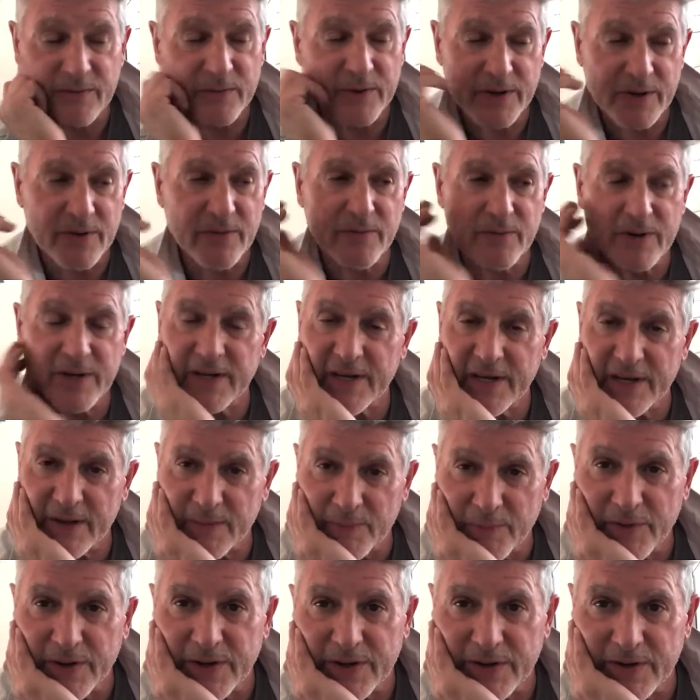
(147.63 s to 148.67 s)
We do retain a
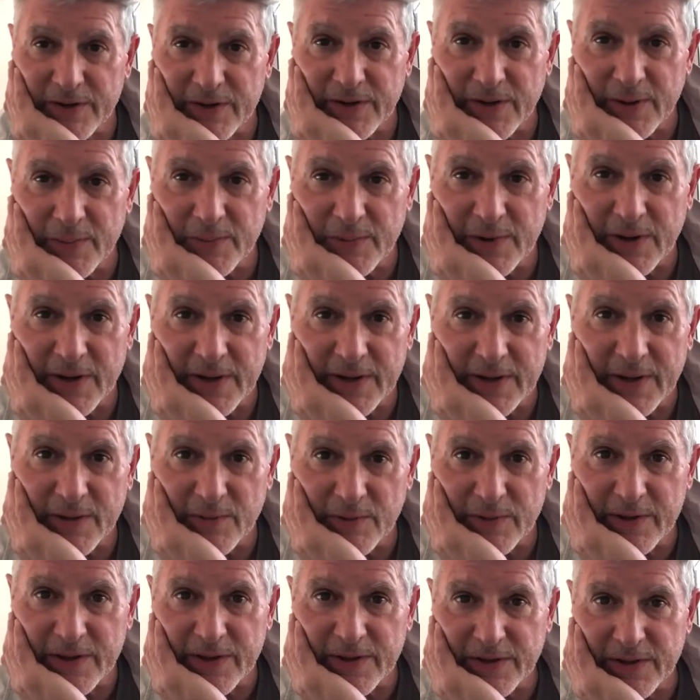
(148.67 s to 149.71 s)
pretty good number, and they
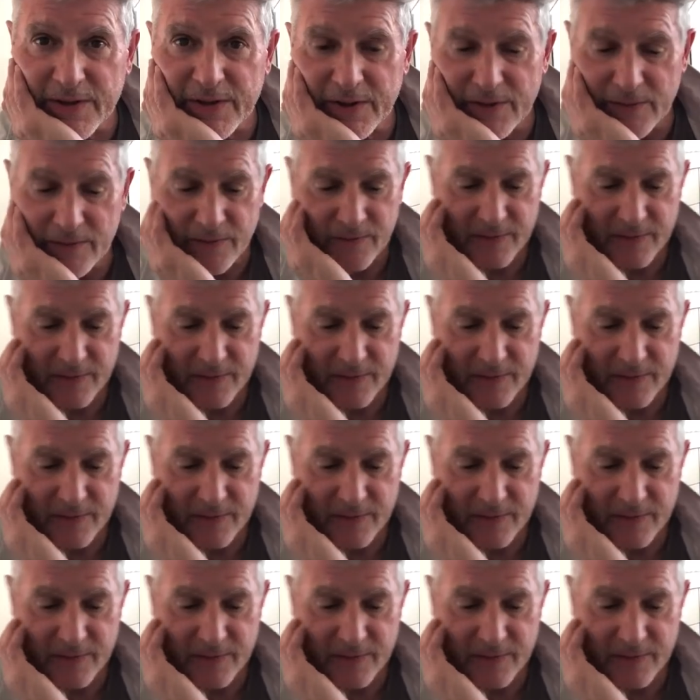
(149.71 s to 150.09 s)
will continue.